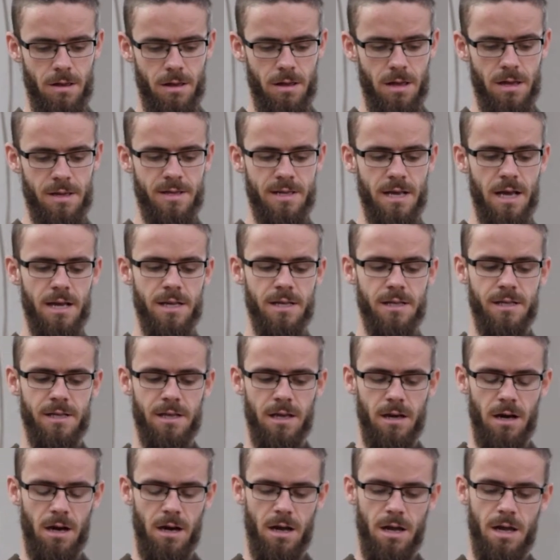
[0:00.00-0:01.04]
It says
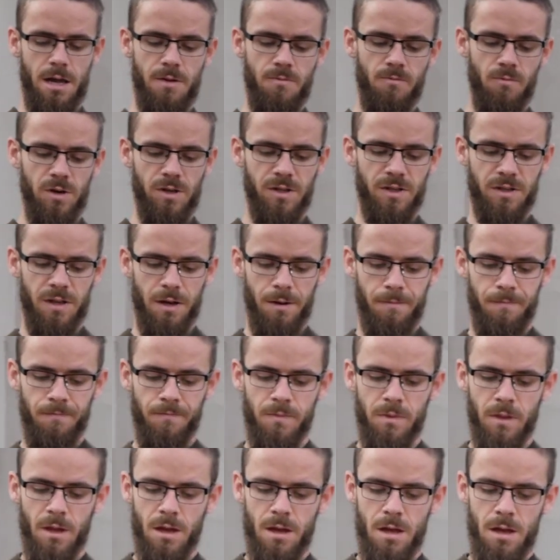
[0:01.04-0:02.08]
uh, in wisdom,
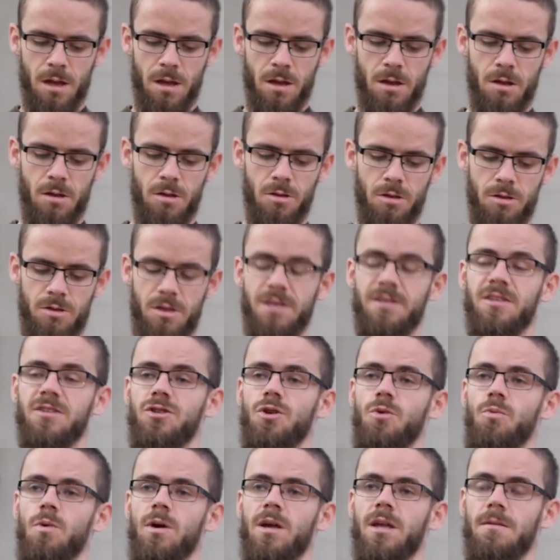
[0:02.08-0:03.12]
this is
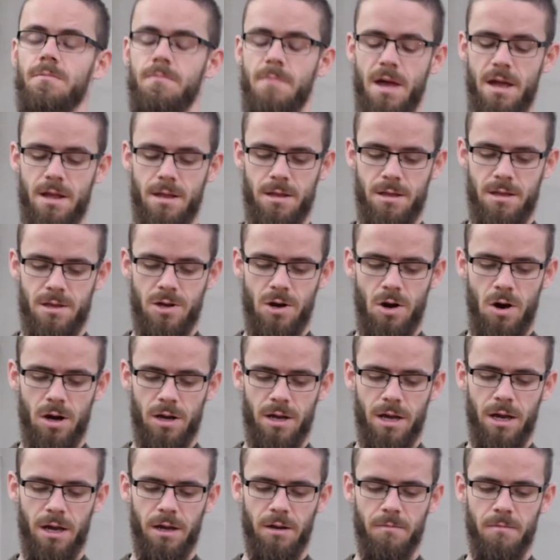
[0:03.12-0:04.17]
the wicked man
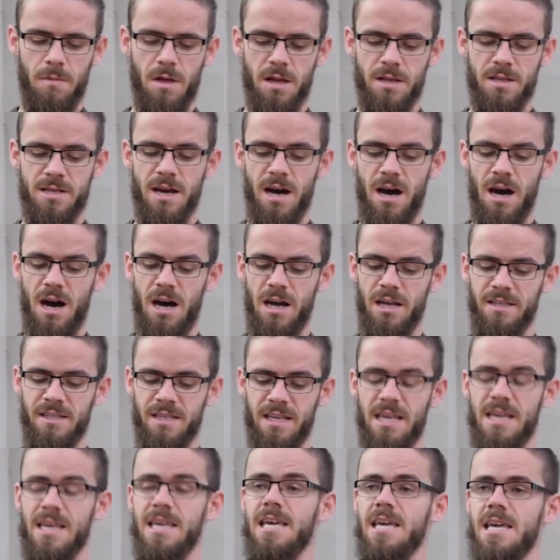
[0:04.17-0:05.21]
talking. To
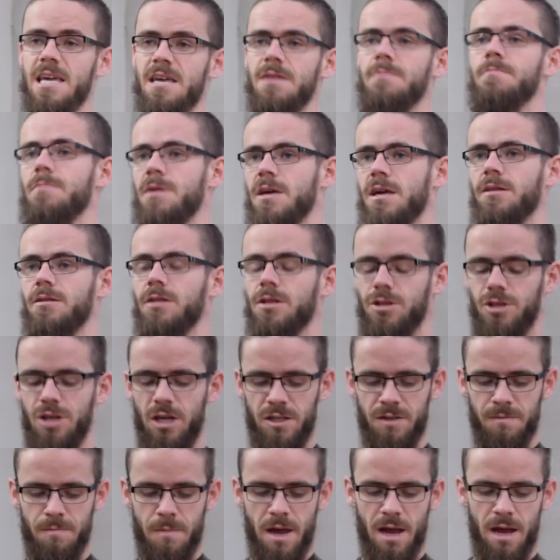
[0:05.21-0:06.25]
us, he, being the
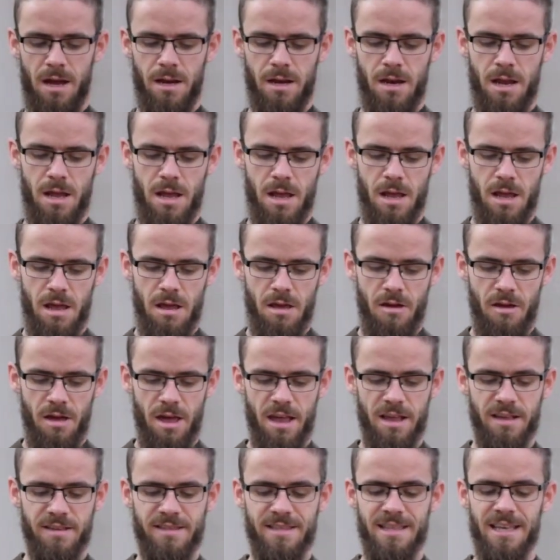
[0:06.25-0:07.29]
just man,
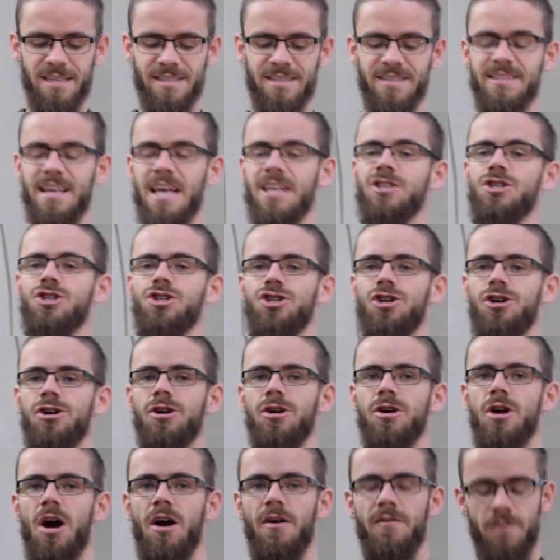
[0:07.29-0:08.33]
is the
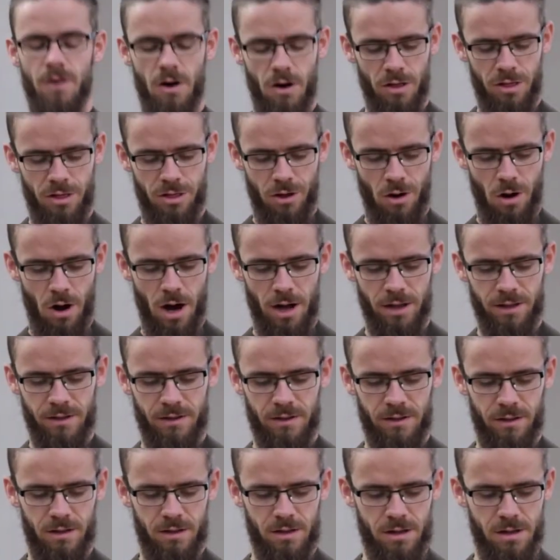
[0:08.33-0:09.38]
censure of our
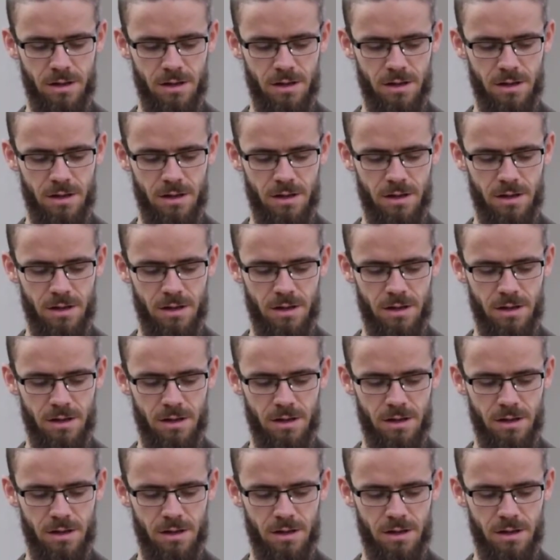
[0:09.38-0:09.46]
thoughts.